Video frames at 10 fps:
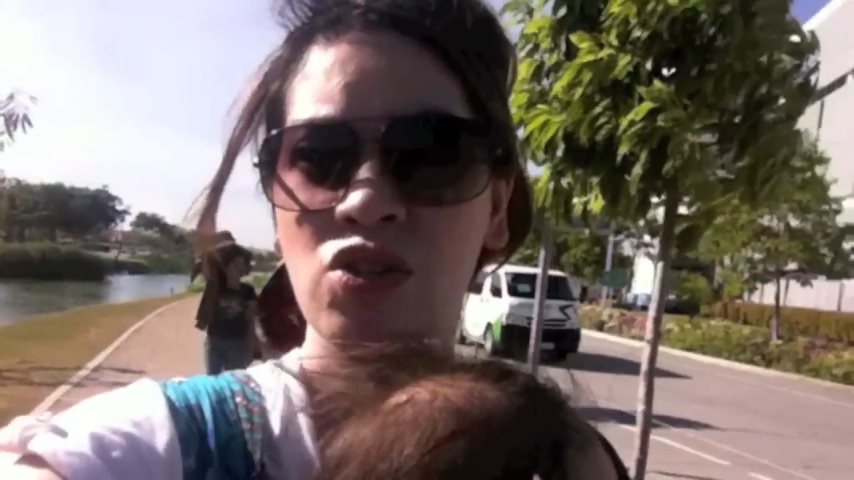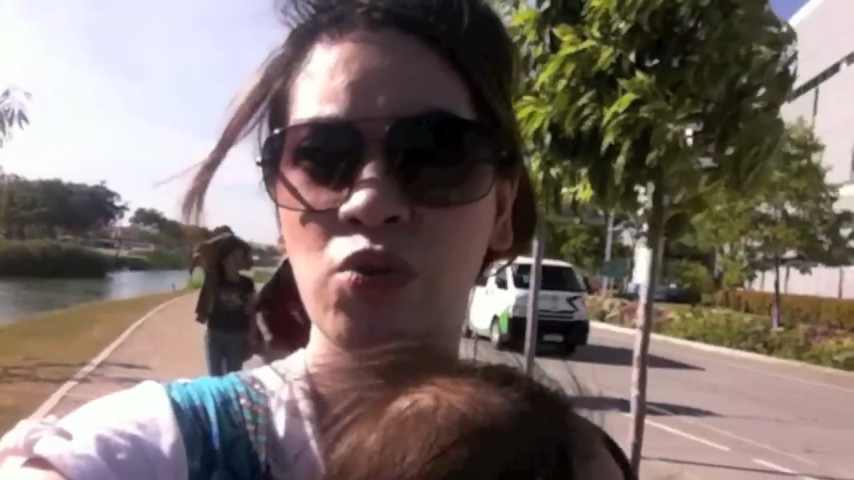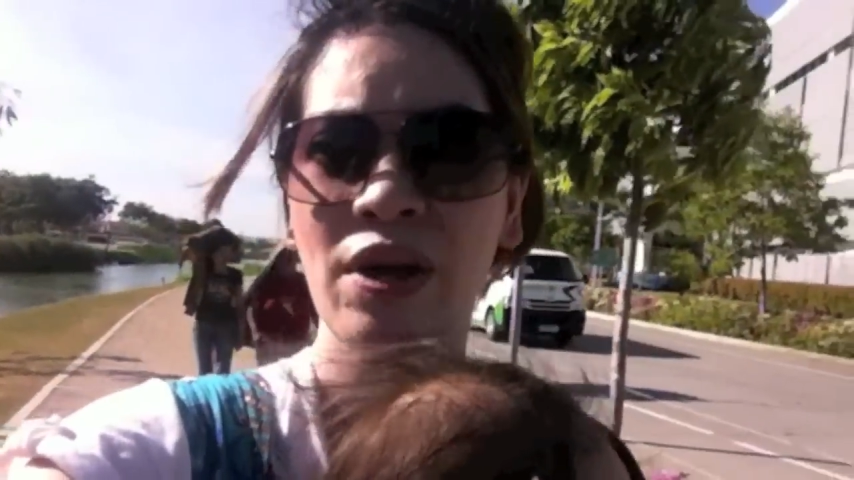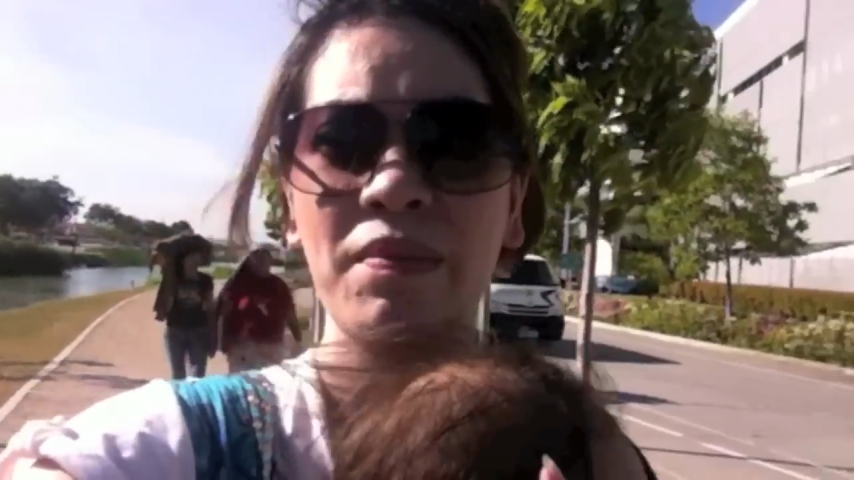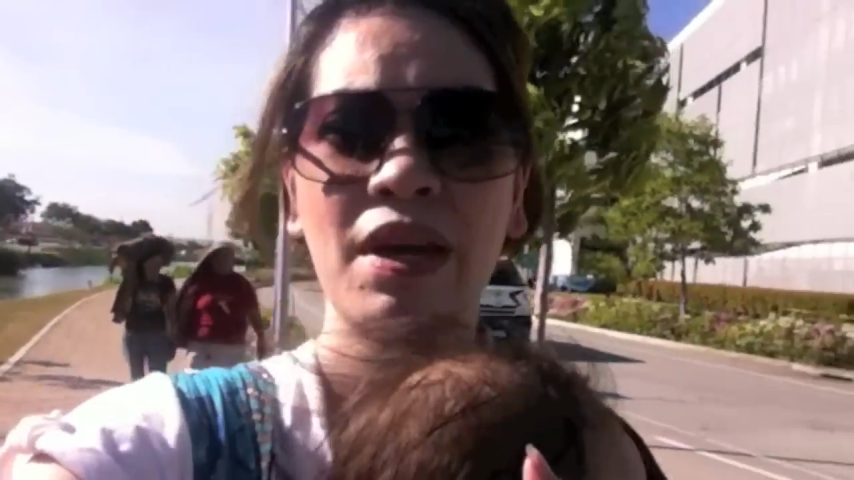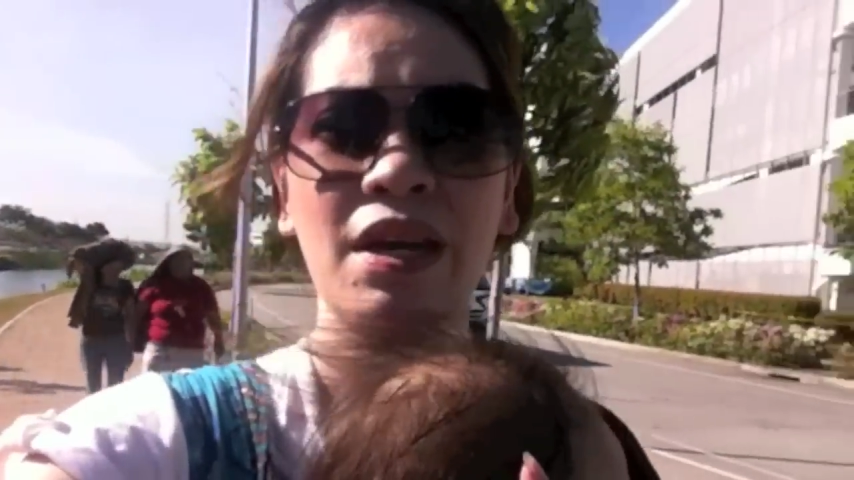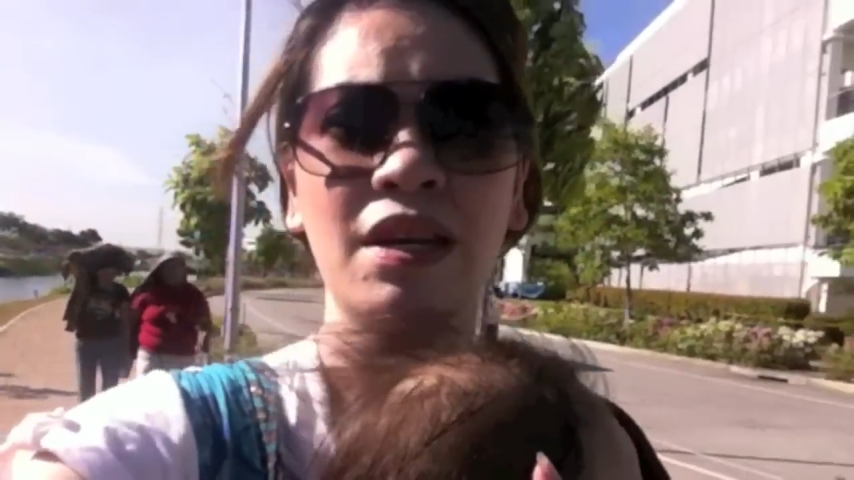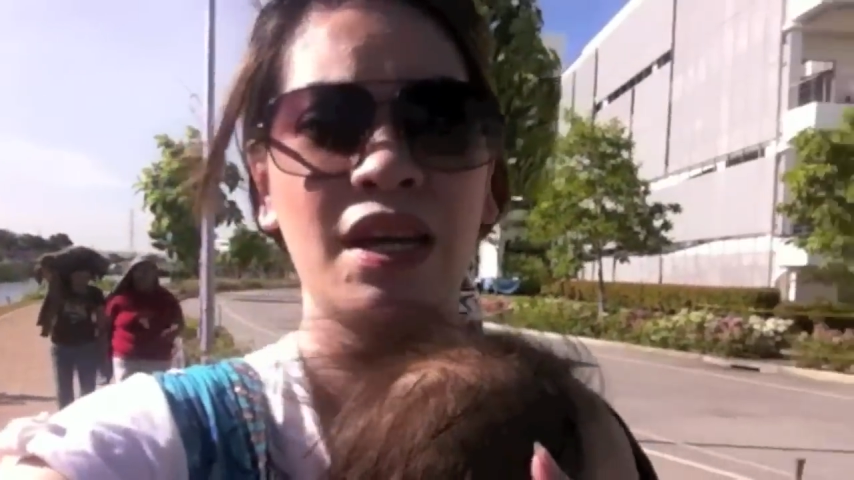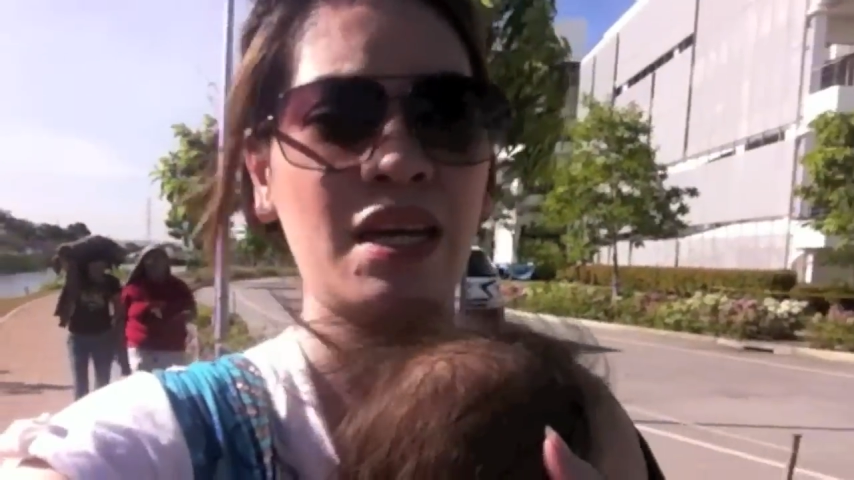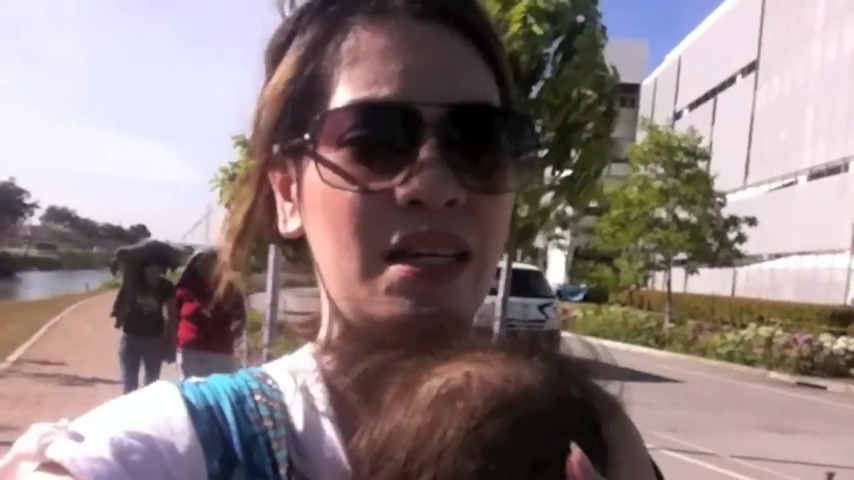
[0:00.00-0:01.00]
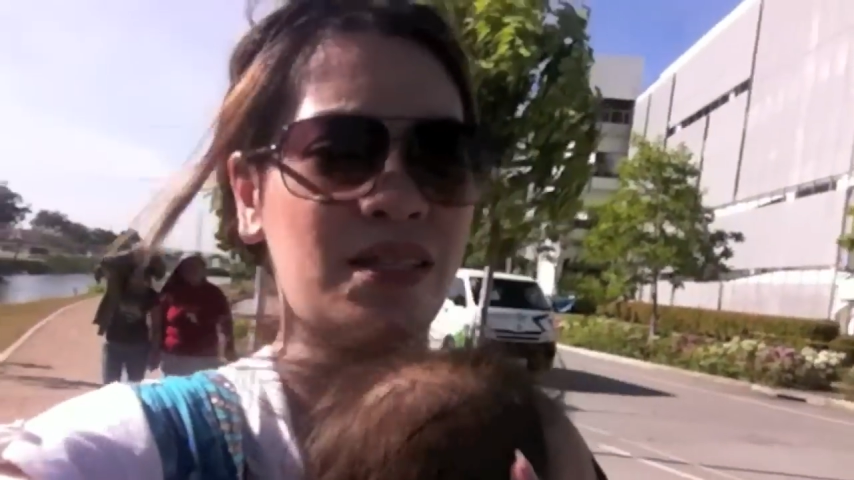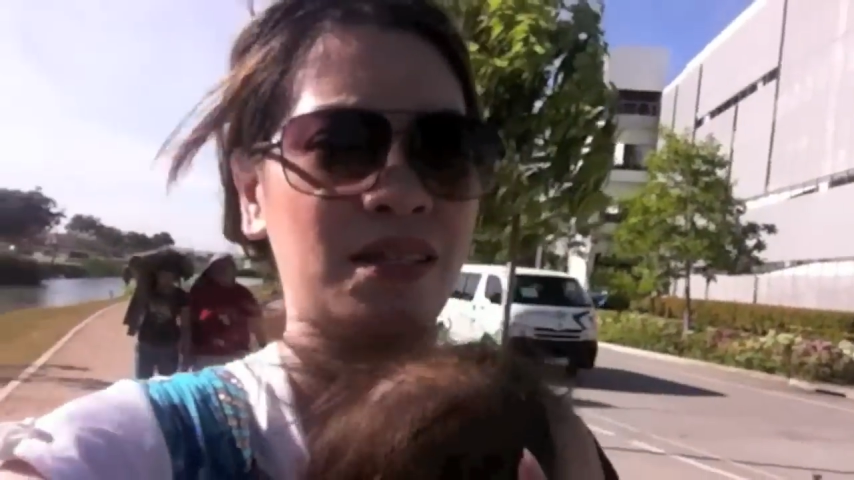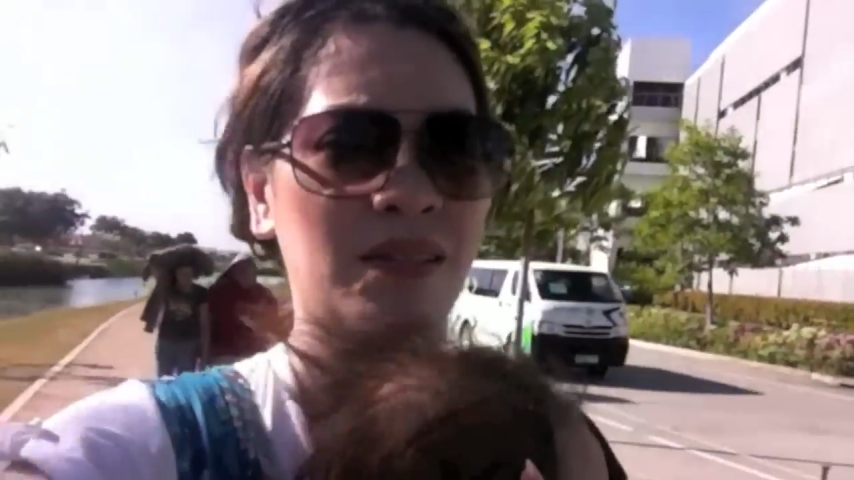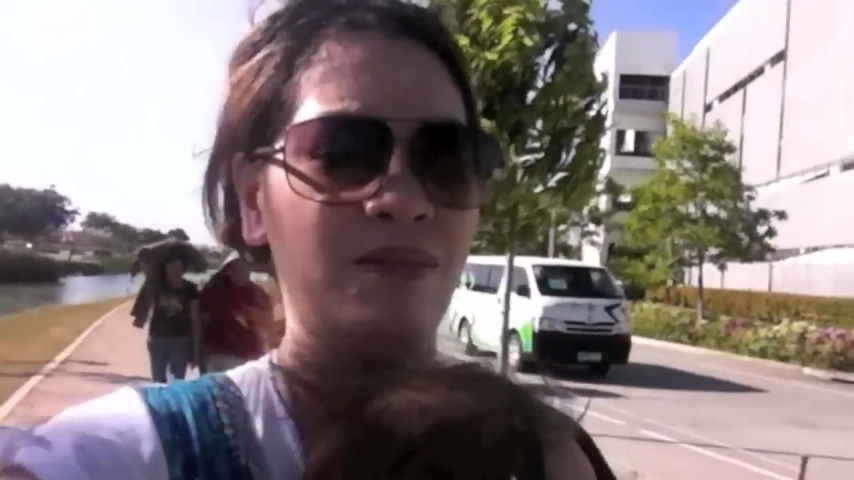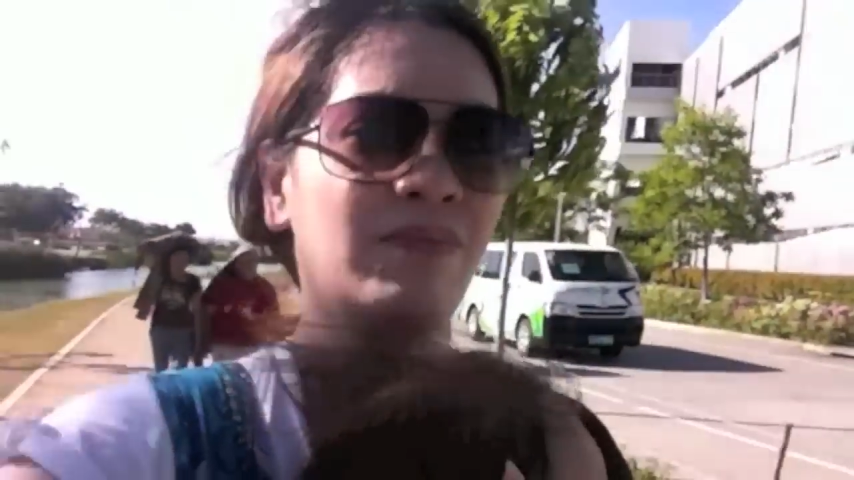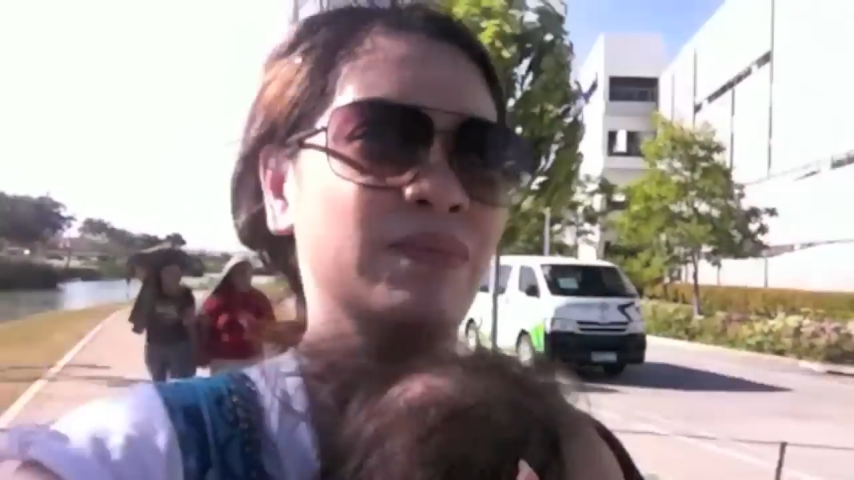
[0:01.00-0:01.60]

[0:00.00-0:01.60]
swim in, it's